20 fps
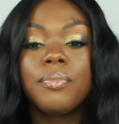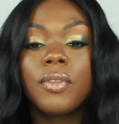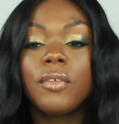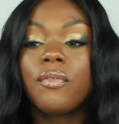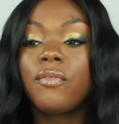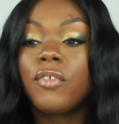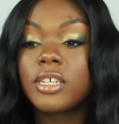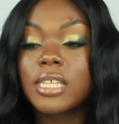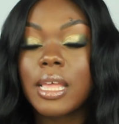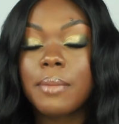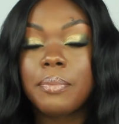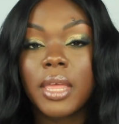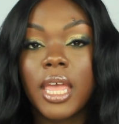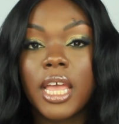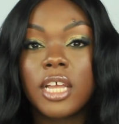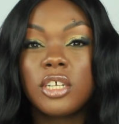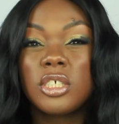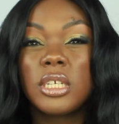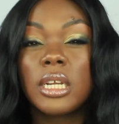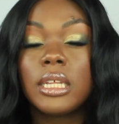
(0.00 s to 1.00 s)
first
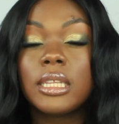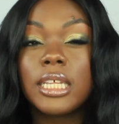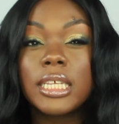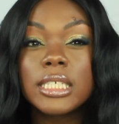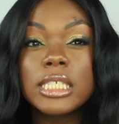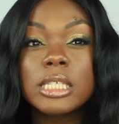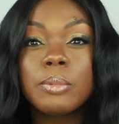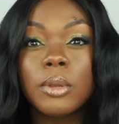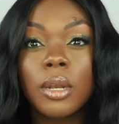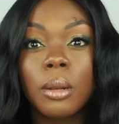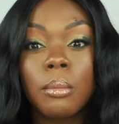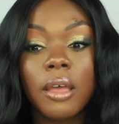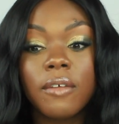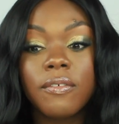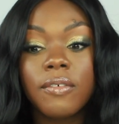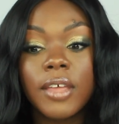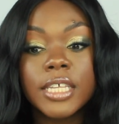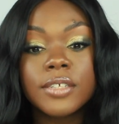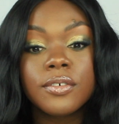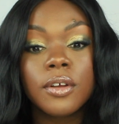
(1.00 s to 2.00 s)
application, at least it's been on my
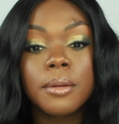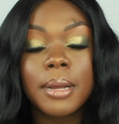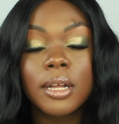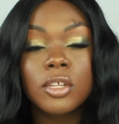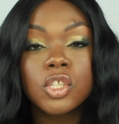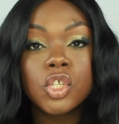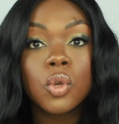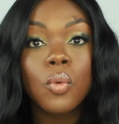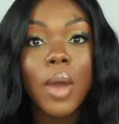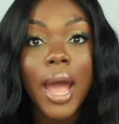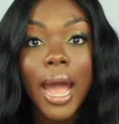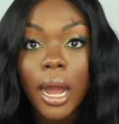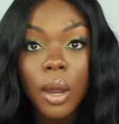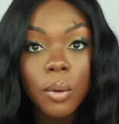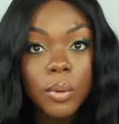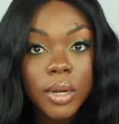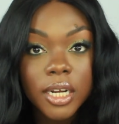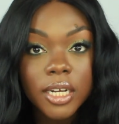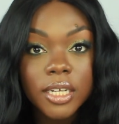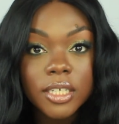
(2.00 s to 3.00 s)
face for about 2
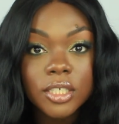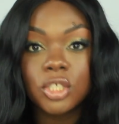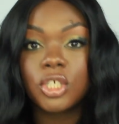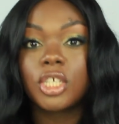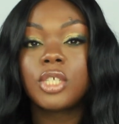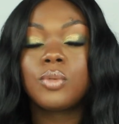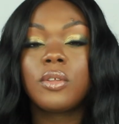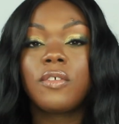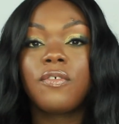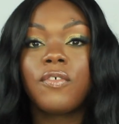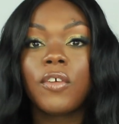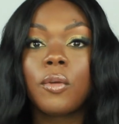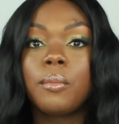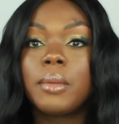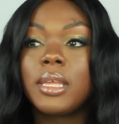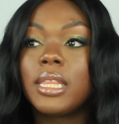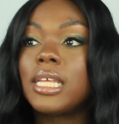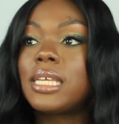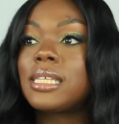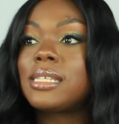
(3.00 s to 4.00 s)
hours just with
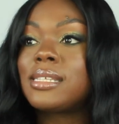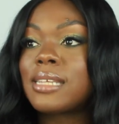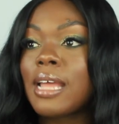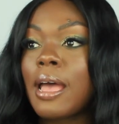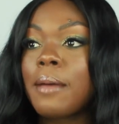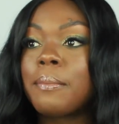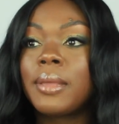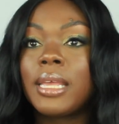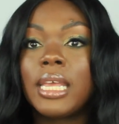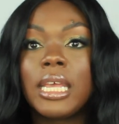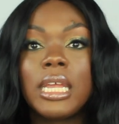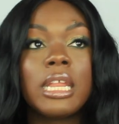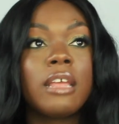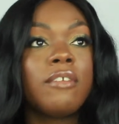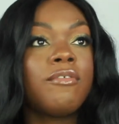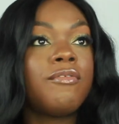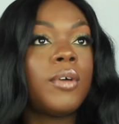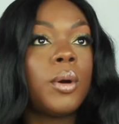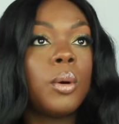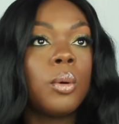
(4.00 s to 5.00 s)
filming this, stopping, eating
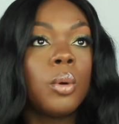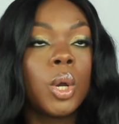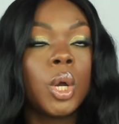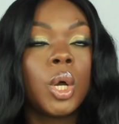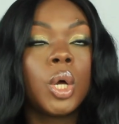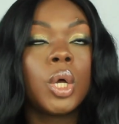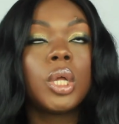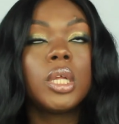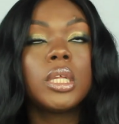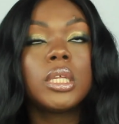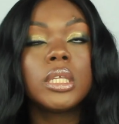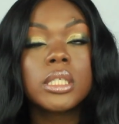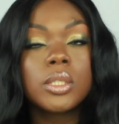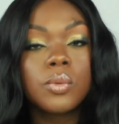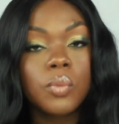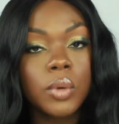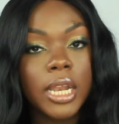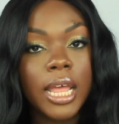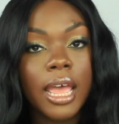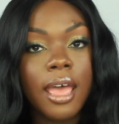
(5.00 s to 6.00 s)
phone calls,
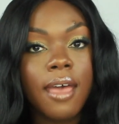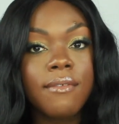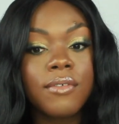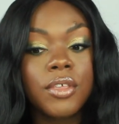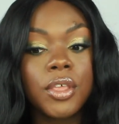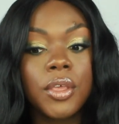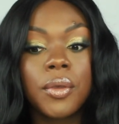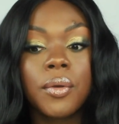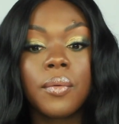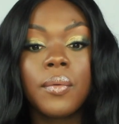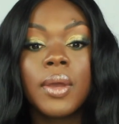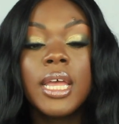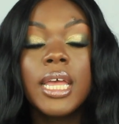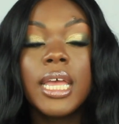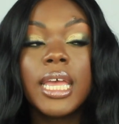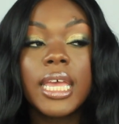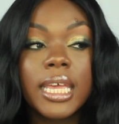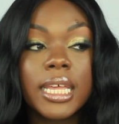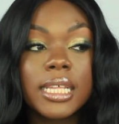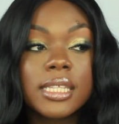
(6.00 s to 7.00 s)
what have you.
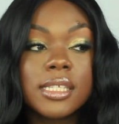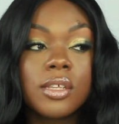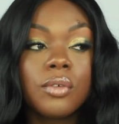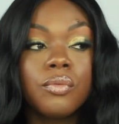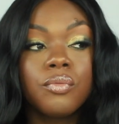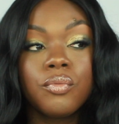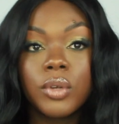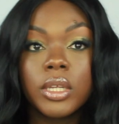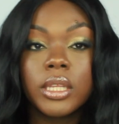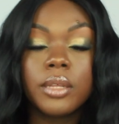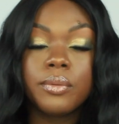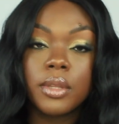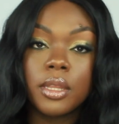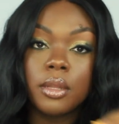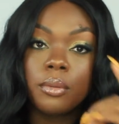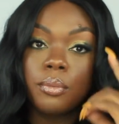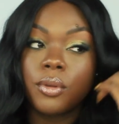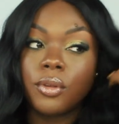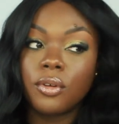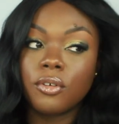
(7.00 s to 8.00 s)
It's really, really
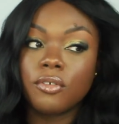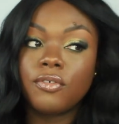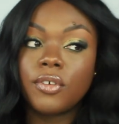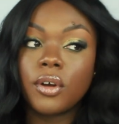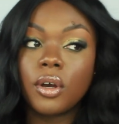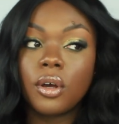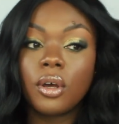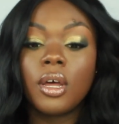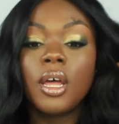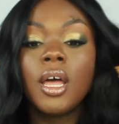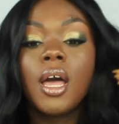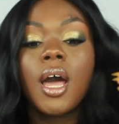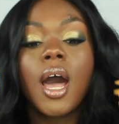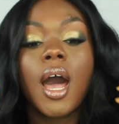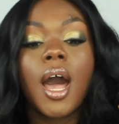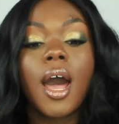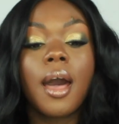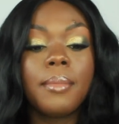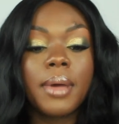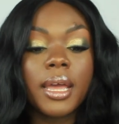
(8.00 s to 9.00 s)
beautiful.
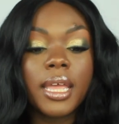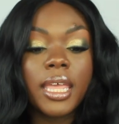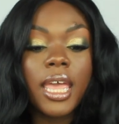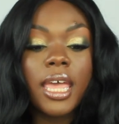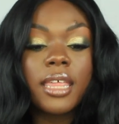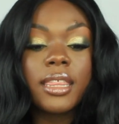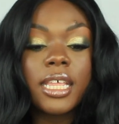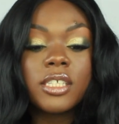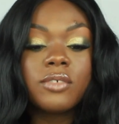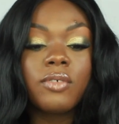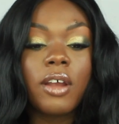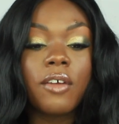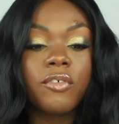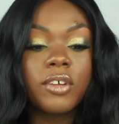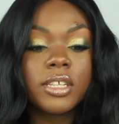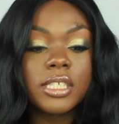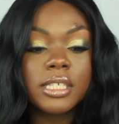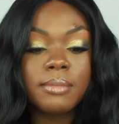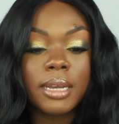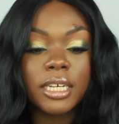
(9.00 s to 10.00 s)
Again, let's
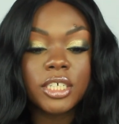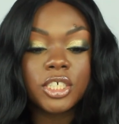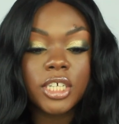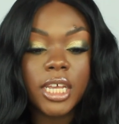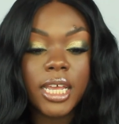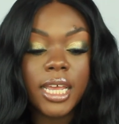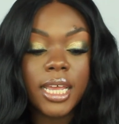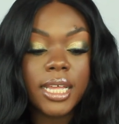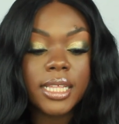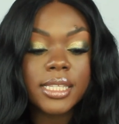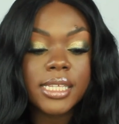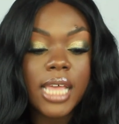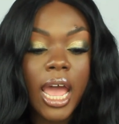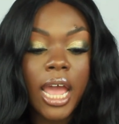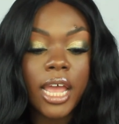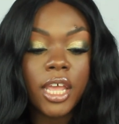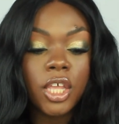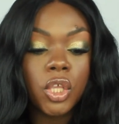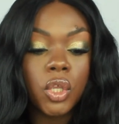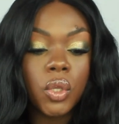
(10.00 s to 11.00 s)
reference my shades.
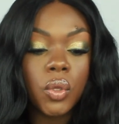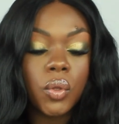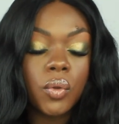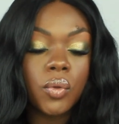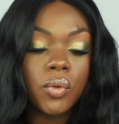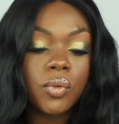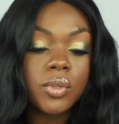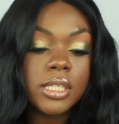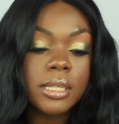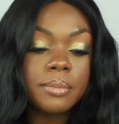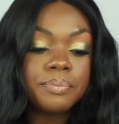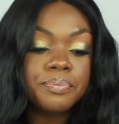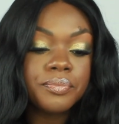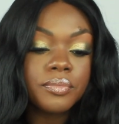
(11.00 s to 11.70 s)
I use